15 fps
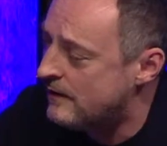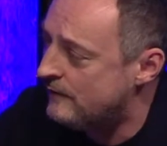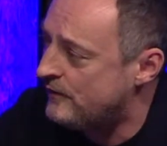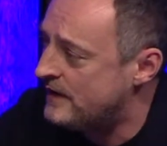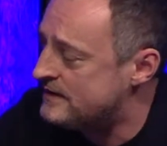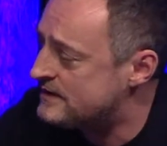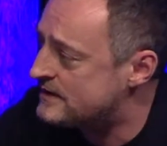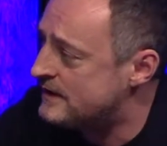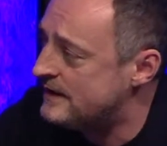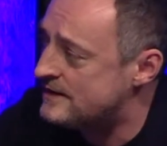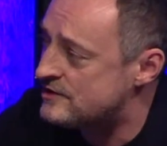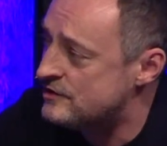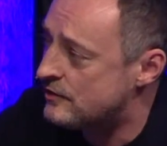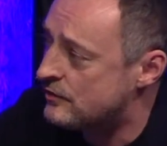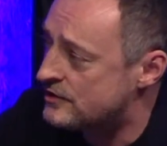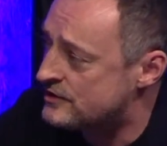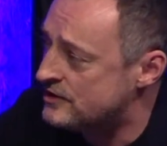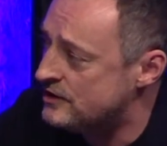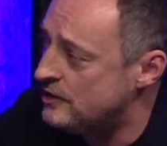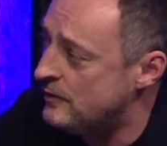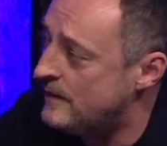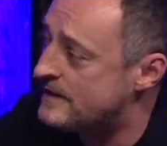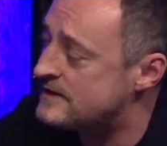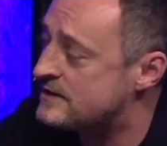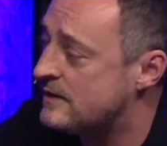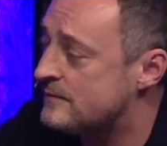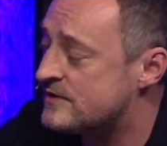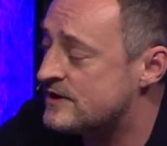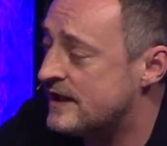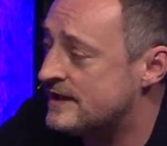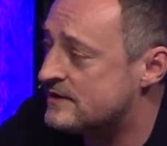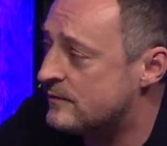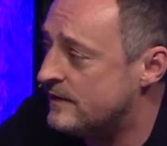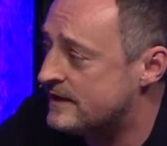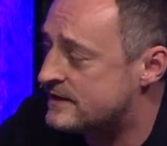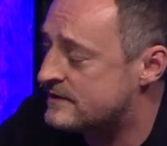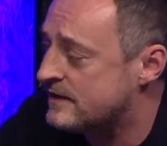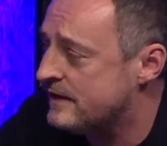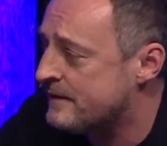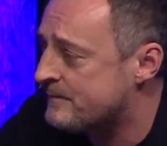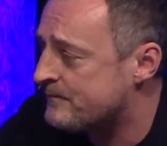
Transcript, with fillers: of legislation across the US, some states where it's